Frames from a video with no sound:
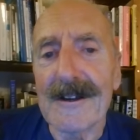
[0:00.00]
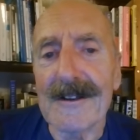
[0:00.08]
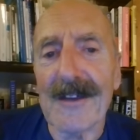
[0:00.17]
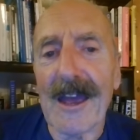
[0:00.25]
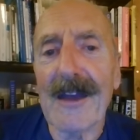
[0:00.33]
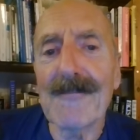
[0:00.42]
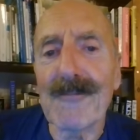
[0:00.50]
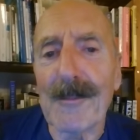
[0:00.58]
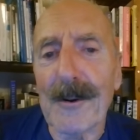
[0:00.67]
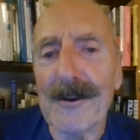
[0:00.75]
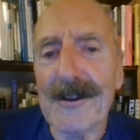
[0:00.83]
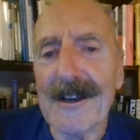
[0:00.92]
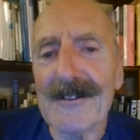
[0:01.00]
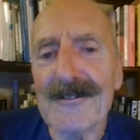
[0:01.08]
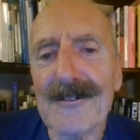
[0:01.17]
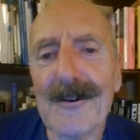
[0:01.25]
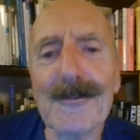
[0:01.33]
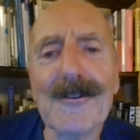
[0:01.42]
as everybody
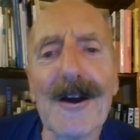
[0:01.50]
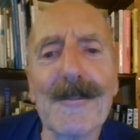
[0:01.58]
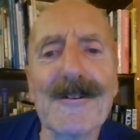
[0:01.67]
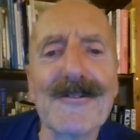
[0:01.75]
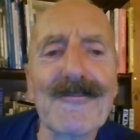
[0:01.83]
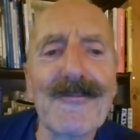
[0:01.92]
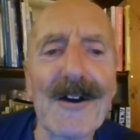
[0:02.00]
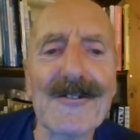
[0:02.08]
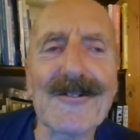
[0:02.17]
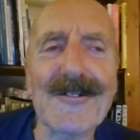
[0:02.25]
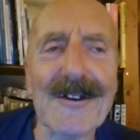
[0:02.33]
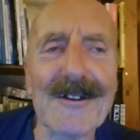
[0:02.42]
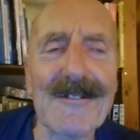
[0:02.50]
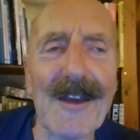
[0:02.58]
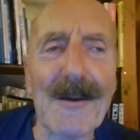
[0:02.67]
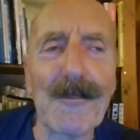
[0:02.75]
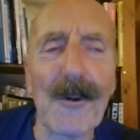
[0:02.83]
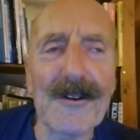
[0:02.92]
gets caught up in the rush to
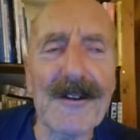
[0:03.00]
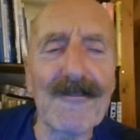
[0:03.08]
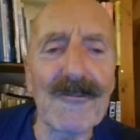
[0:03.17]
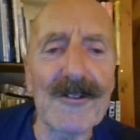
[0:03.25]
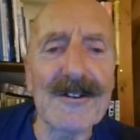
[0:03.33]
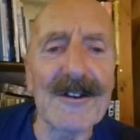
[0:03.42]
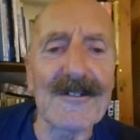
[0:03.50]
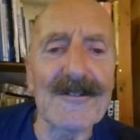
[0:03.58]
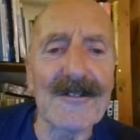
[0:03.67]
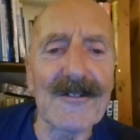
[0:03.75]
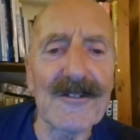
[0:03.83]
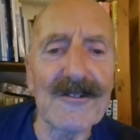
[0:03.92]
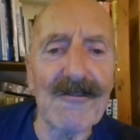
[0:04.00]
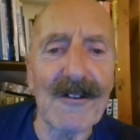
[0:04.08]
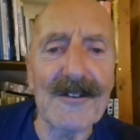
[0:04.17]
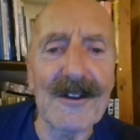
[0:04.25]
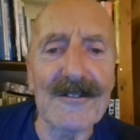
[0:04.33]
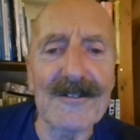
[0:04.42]
condemn whatever it is that's threatening